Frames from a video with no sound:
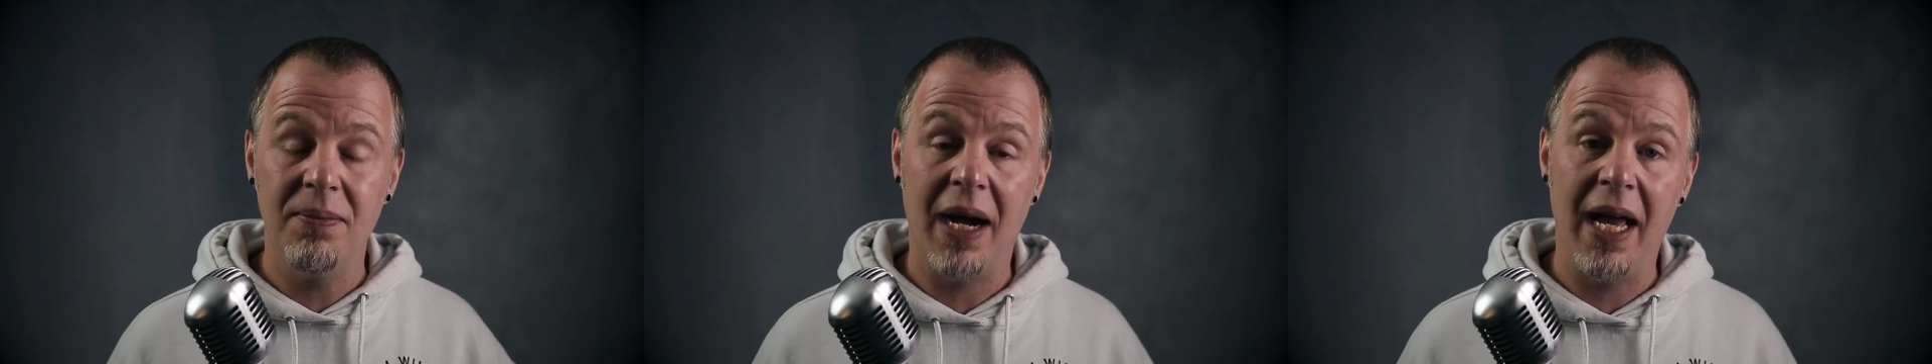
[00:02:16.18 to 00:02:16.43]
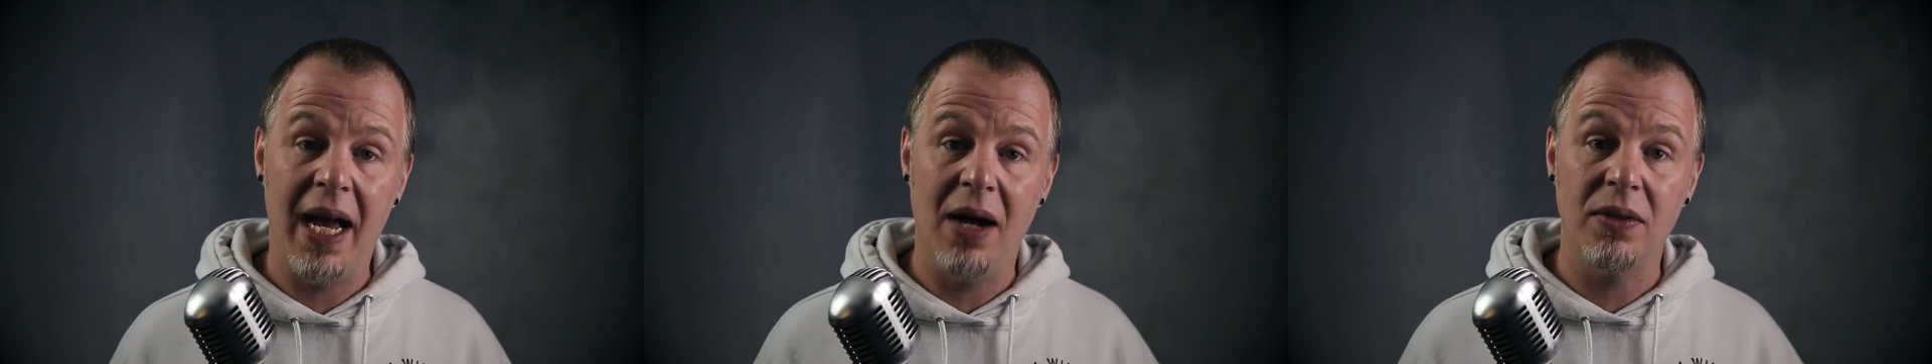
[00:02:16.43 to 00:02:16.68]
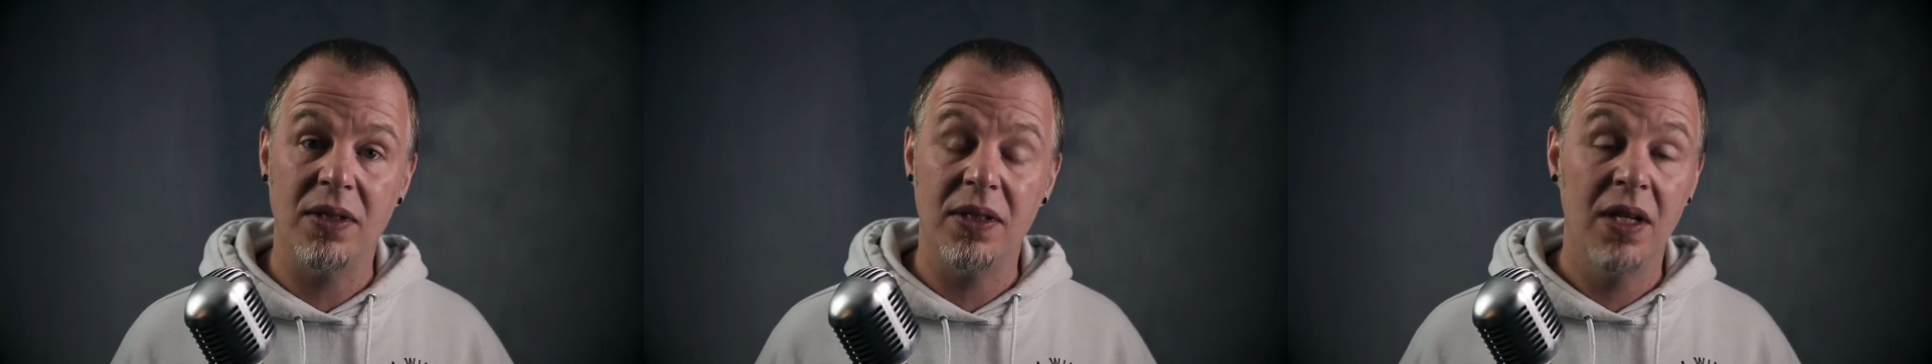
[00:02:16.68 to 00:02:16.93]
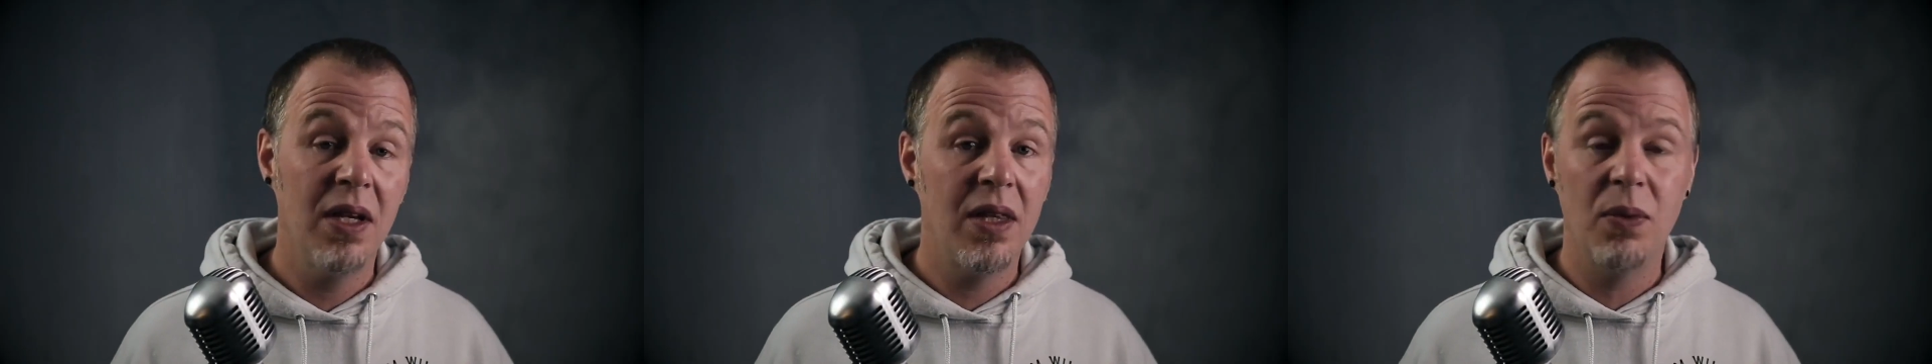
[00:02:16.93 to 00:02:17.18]
in my
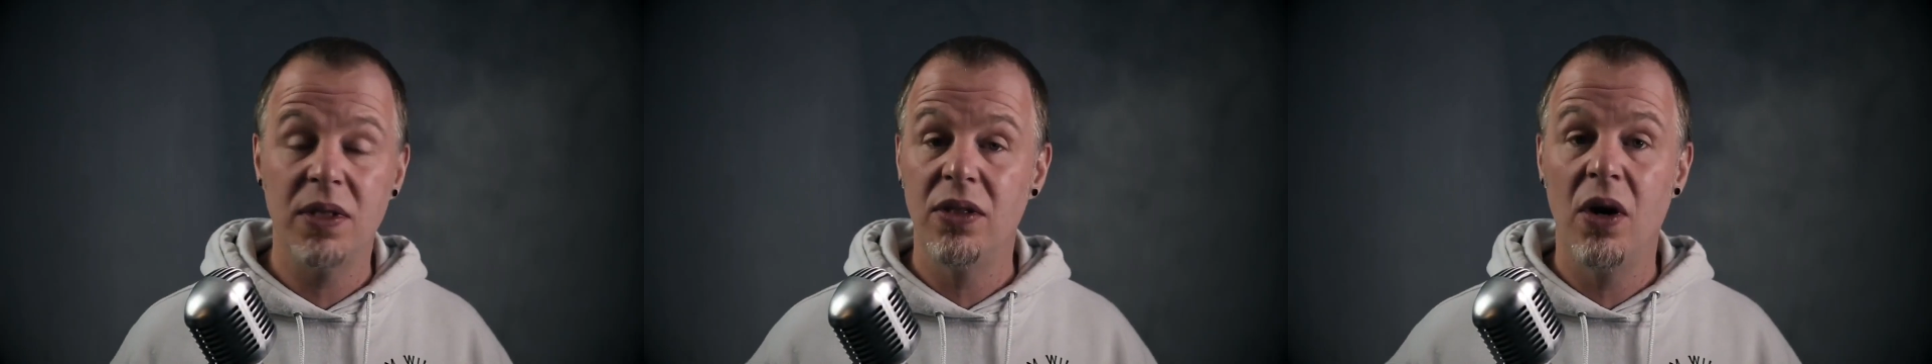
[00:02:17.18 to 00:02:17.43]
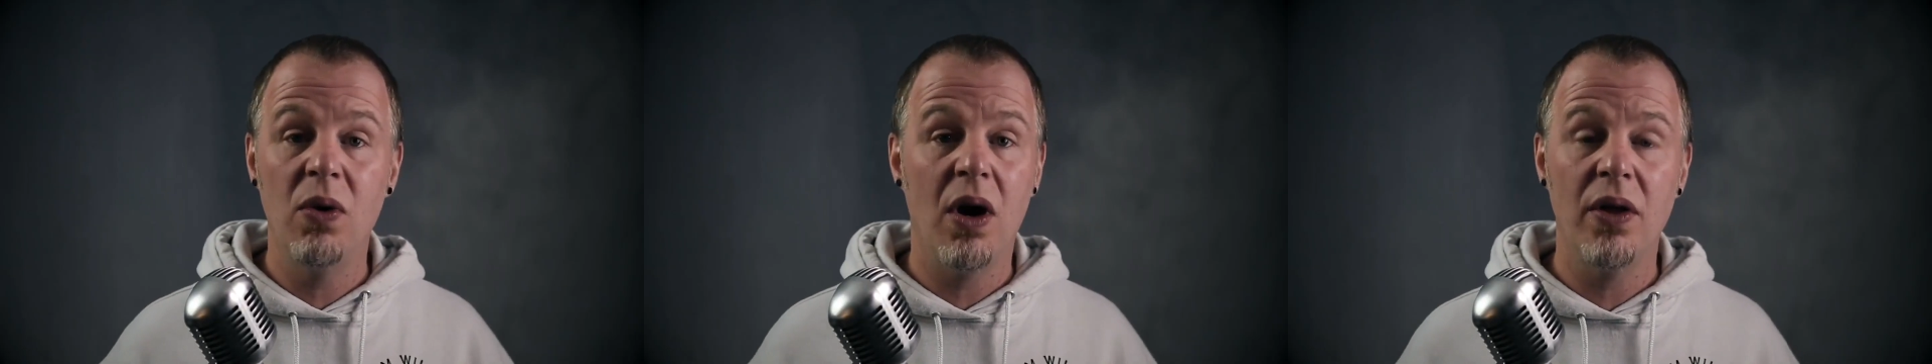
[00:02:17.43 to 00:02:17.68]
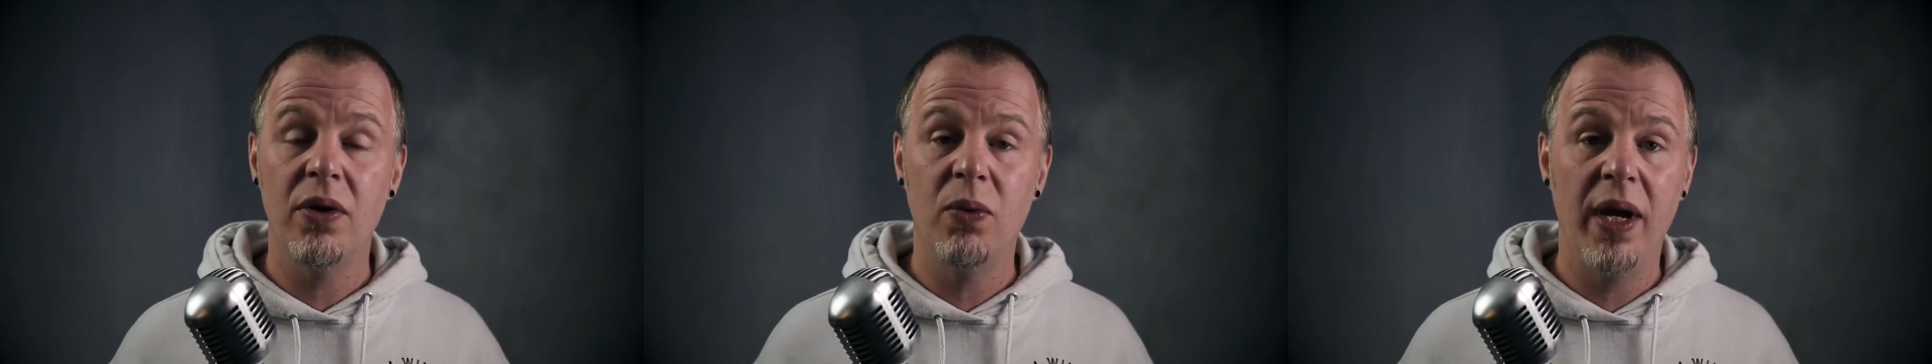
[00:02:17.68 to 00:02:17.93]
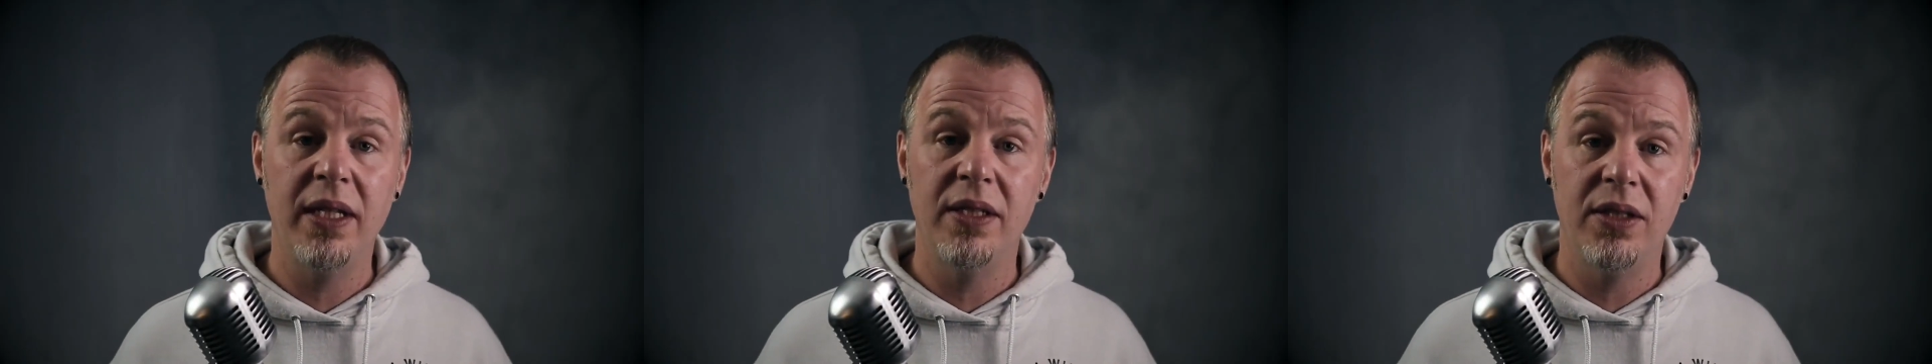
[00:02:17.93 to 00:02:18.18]
house. There was no other
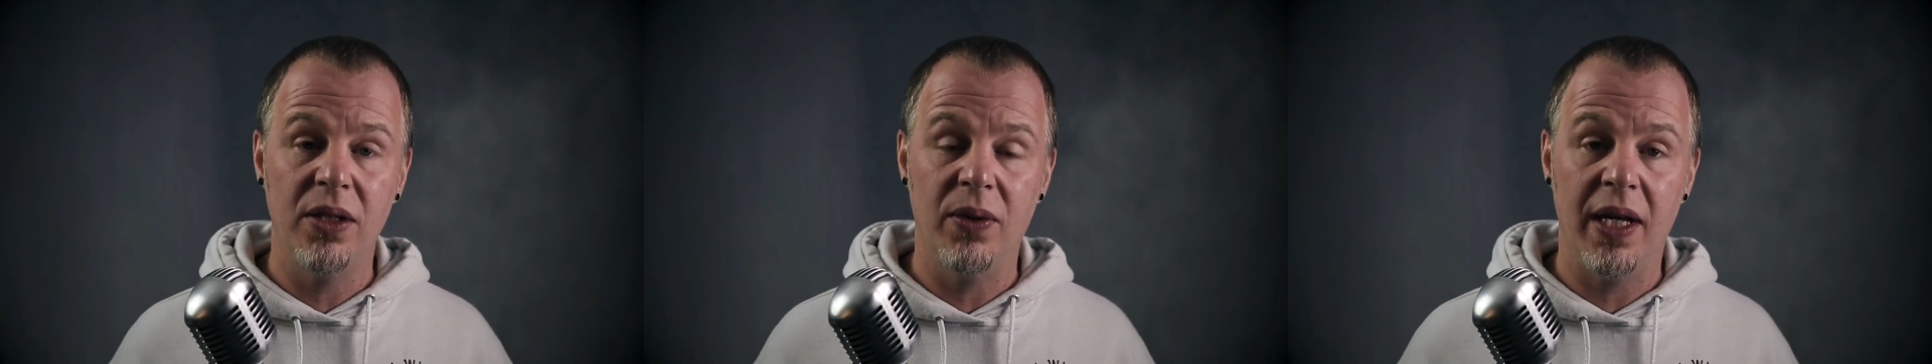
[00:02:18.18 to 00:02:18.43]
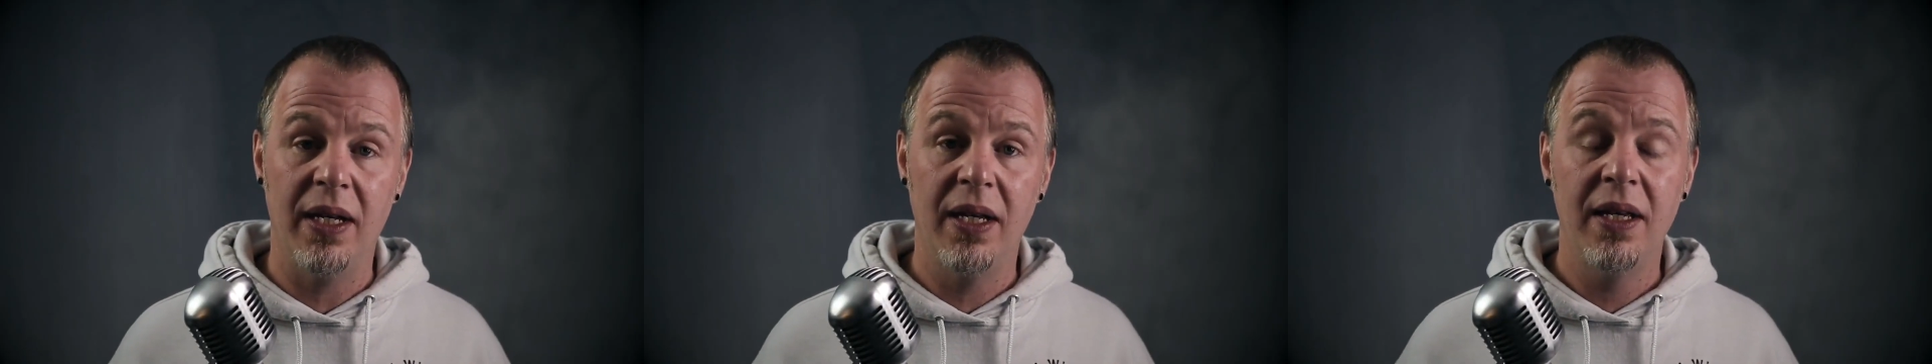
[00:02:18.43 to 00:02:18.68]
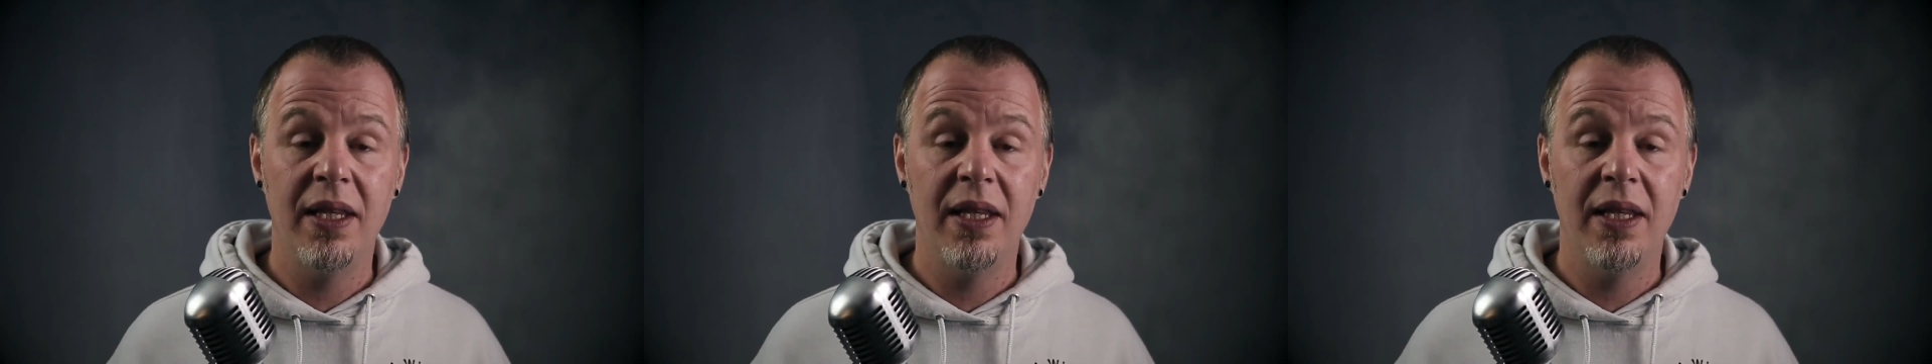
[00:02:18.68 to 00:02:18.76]
way to do it.